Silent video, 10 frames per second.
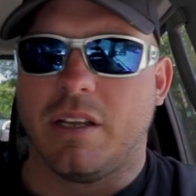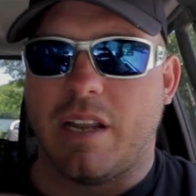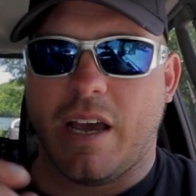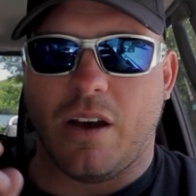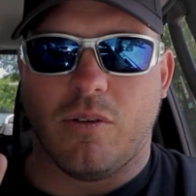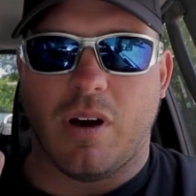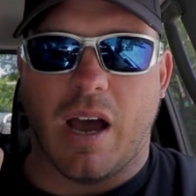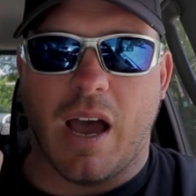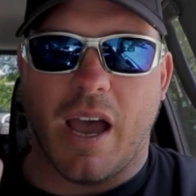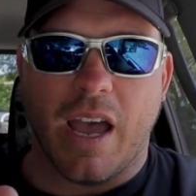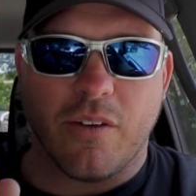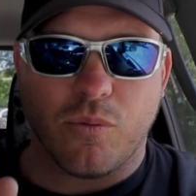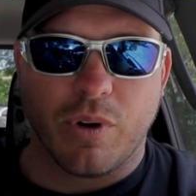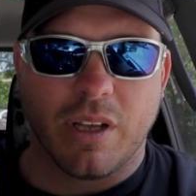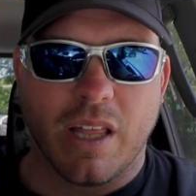Now, I have
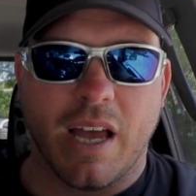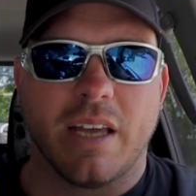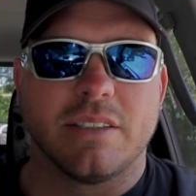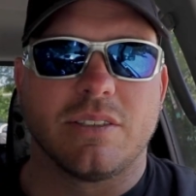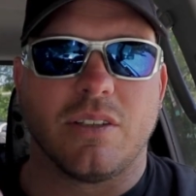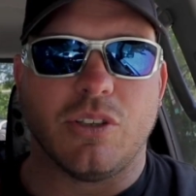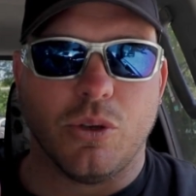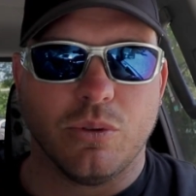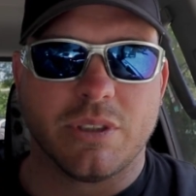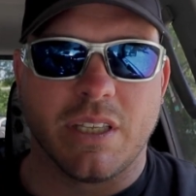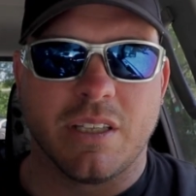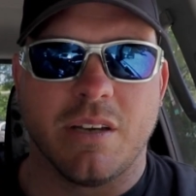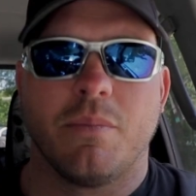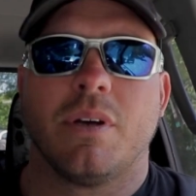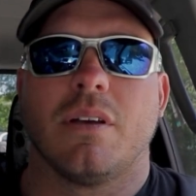realized using
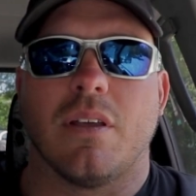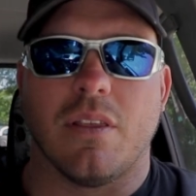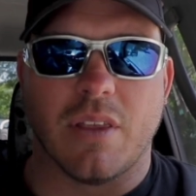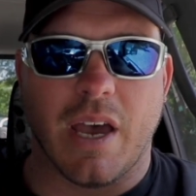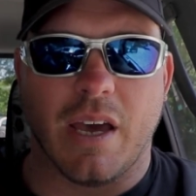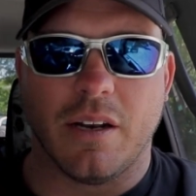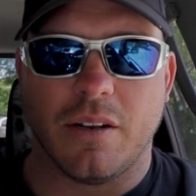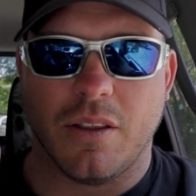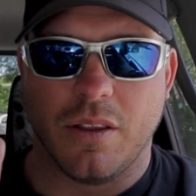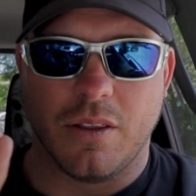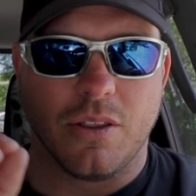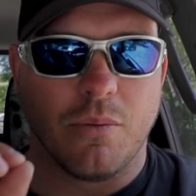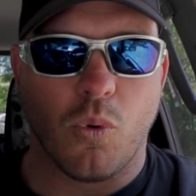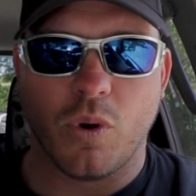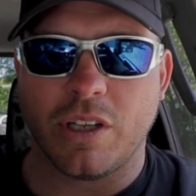them that the
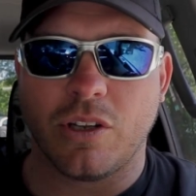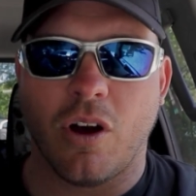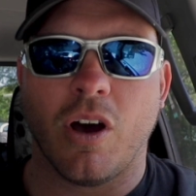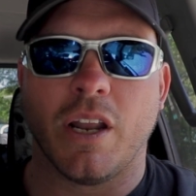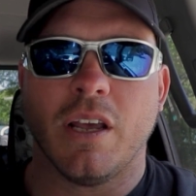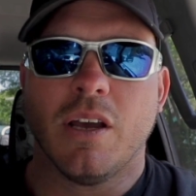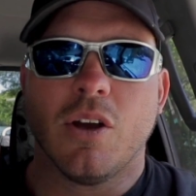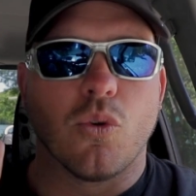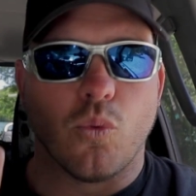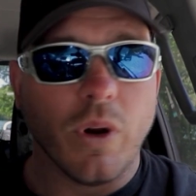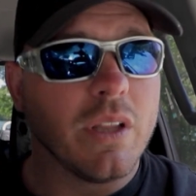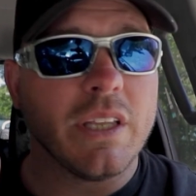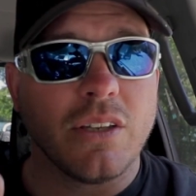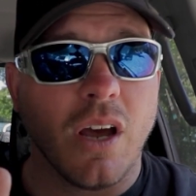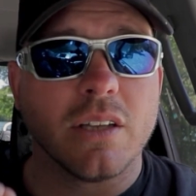morning dawn
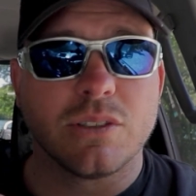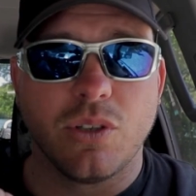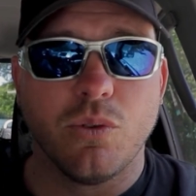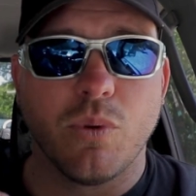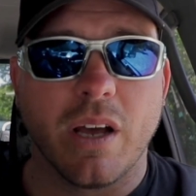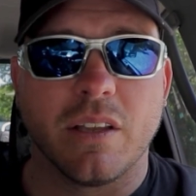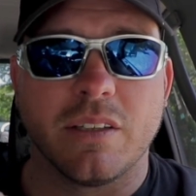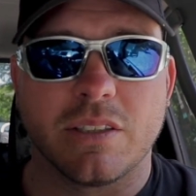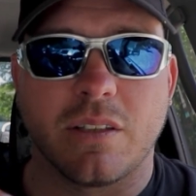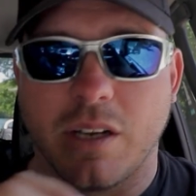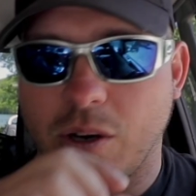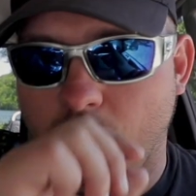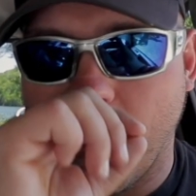really does do well in this clear